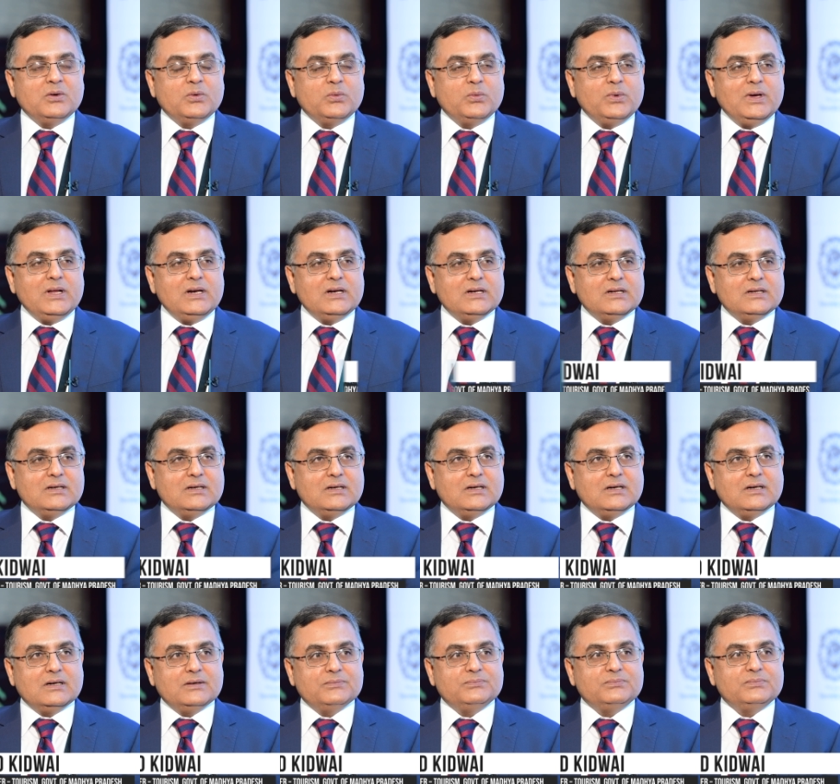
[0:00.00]
Well,
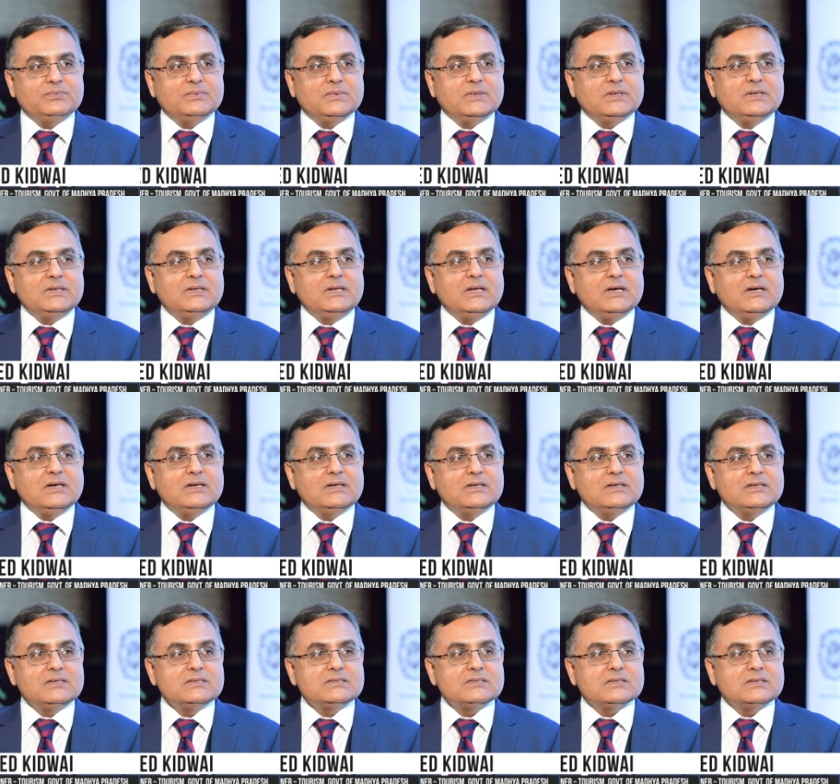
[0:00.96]
India
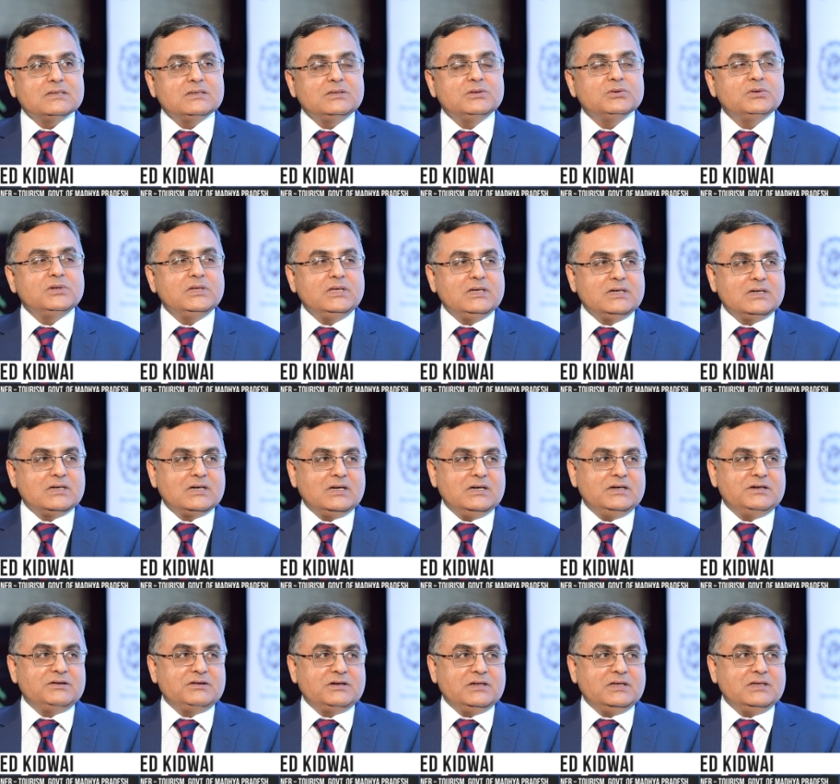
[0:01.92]
is a unique
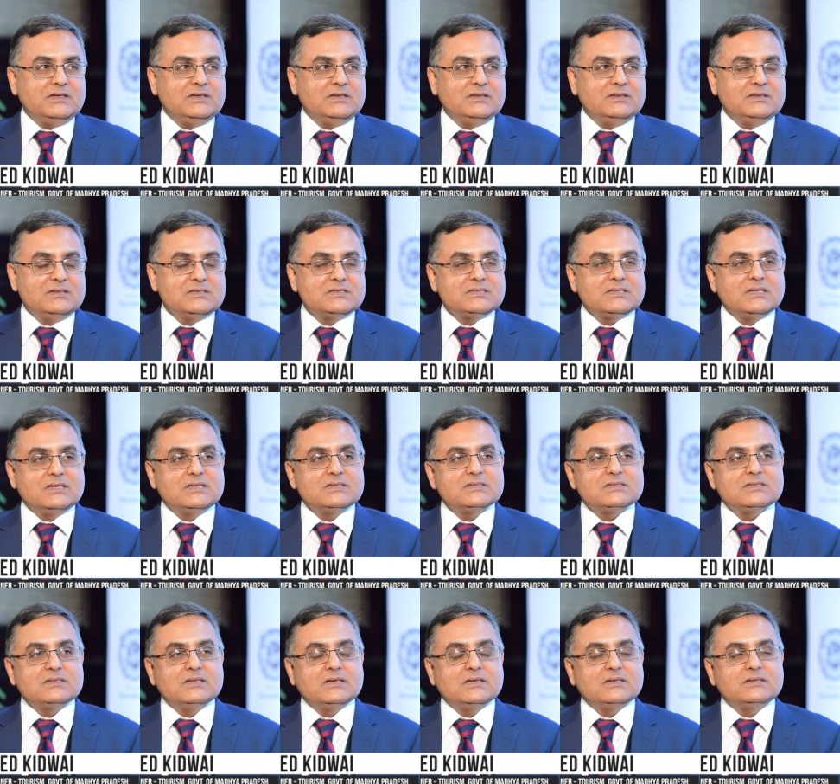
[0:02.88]
country in the
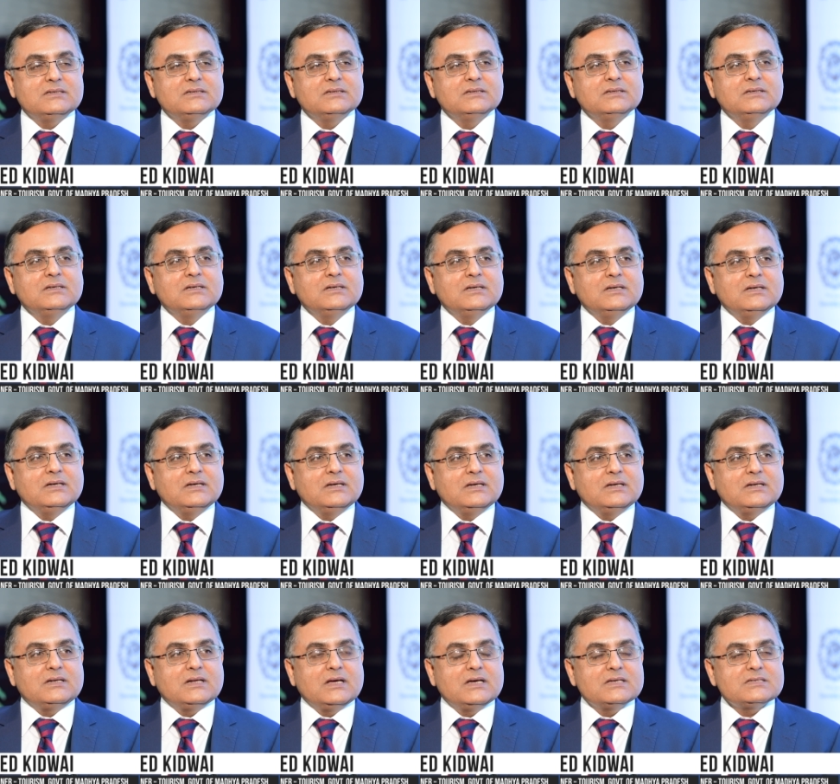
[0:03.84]
sense that
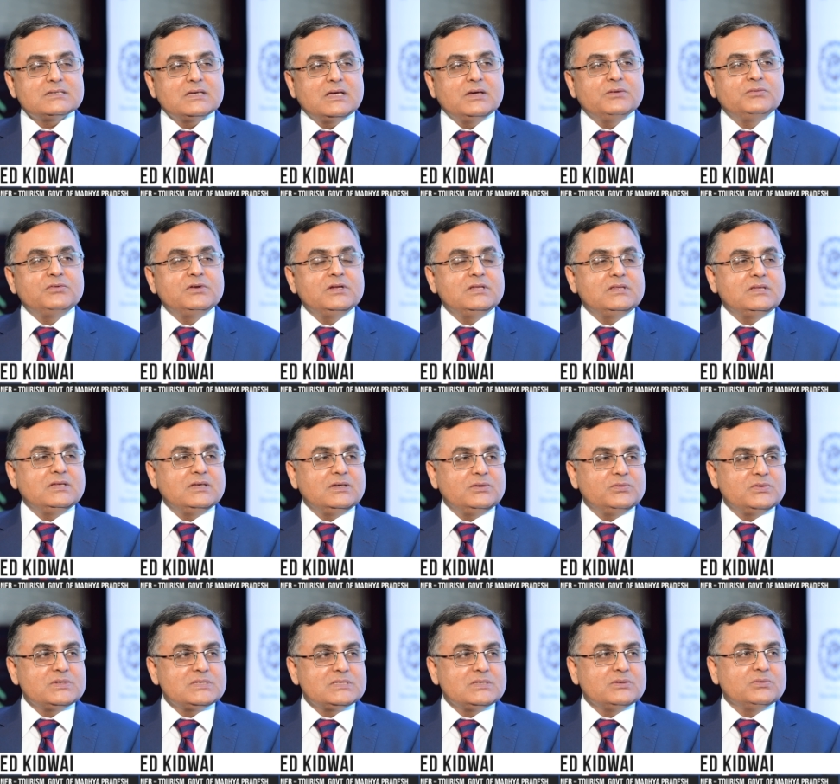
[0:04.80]
it has everything
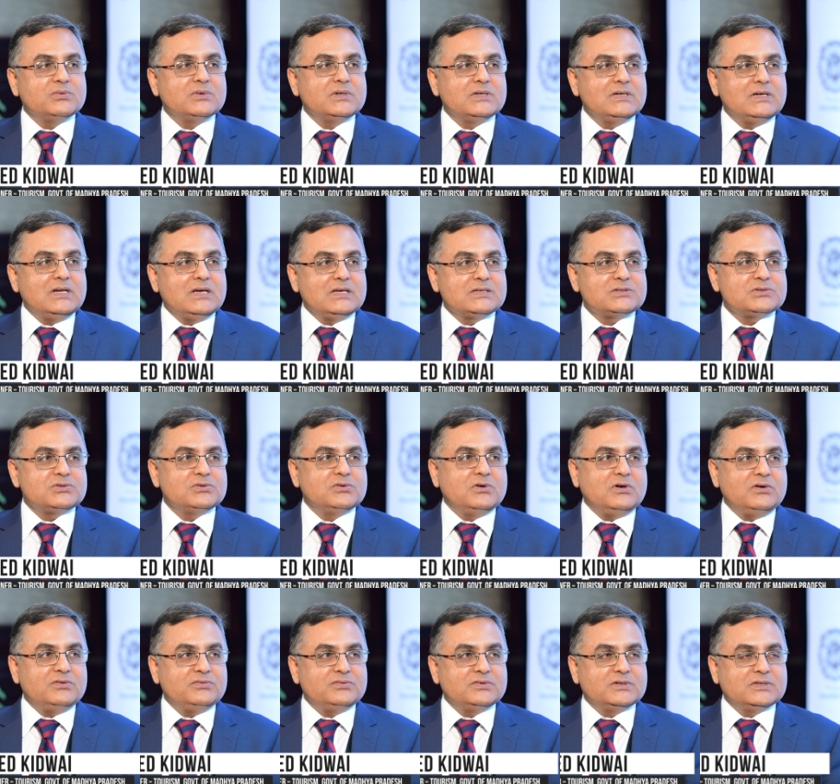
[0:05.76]
which the world has to
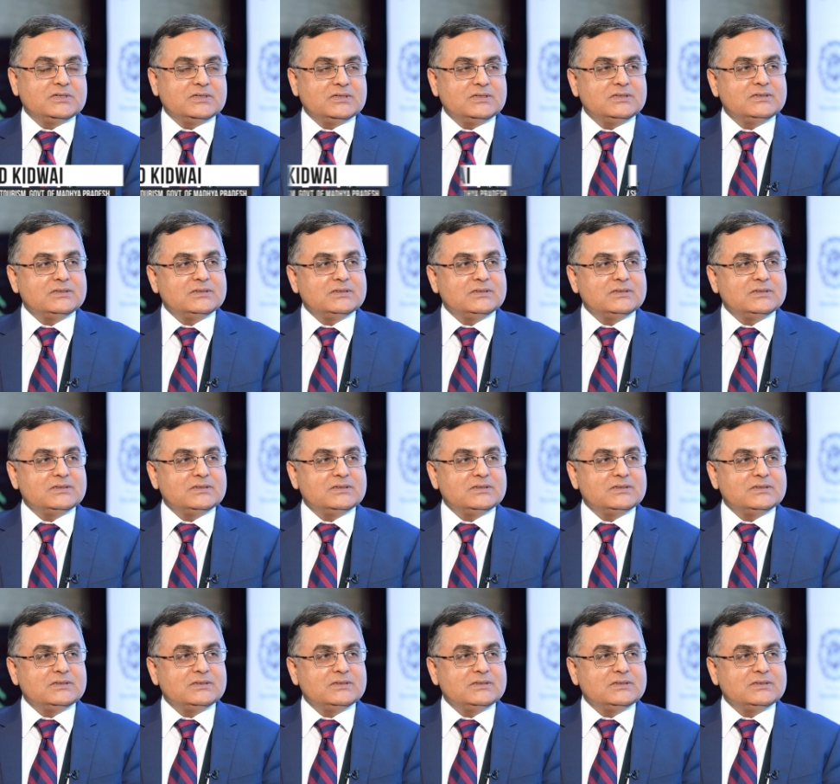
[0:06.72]
offer,